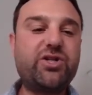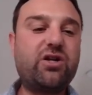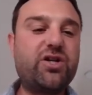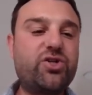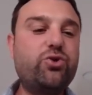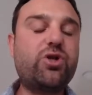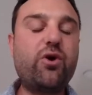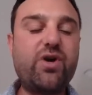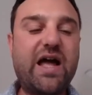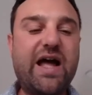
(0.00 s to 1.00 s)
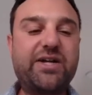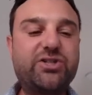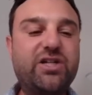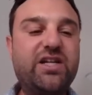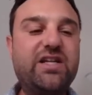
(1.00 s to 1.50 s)
guys, you don't
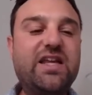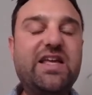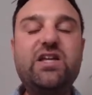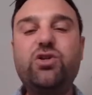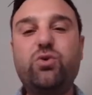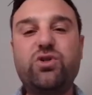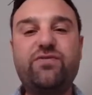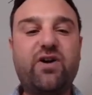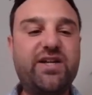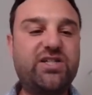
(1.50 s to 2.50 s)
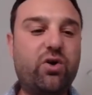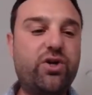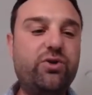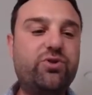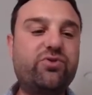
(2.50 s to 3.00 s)
actually need your device on
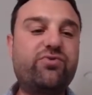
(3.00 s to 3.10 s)
you to